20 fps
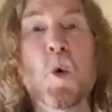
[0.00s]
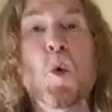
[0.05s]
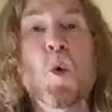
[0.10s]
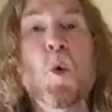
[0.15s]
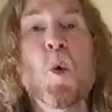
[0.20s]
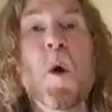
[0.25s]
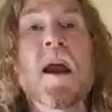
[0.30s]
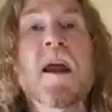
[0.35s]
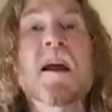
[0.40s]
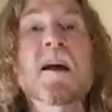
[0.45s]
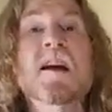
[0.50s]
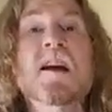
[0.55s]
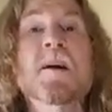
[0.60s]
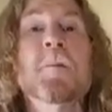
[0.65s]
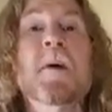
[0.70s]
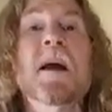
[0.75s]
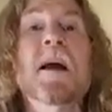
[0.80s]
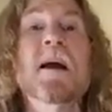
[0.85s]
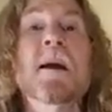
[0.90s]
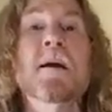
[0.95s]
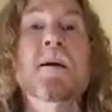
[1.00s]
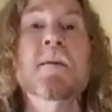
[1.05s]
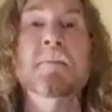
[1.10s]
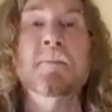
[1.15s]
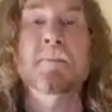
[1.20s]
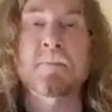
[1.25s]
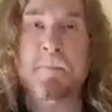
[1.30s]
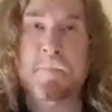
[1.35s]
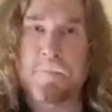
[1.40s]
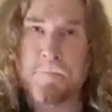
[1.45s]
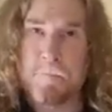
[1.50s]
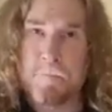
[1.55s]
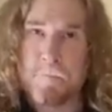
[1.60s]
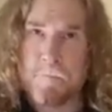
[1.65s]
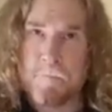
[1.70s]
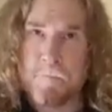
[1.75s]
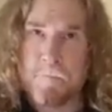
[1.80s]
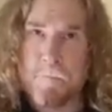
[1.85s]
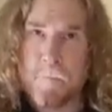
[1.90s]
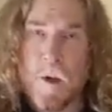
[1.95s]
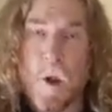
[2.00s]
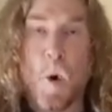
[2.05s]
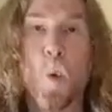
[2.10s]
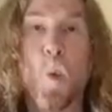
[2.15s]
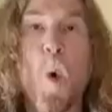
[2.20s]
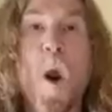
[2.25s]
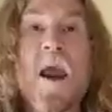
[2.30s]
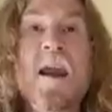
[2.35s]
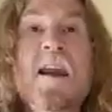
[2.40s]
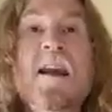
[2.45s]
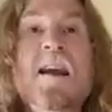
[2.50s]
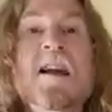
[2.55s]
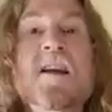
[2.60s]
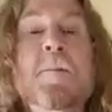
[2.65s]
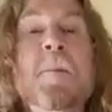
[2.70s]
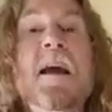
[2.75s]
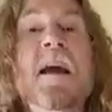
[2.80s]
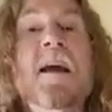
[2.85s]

wake me, wake me.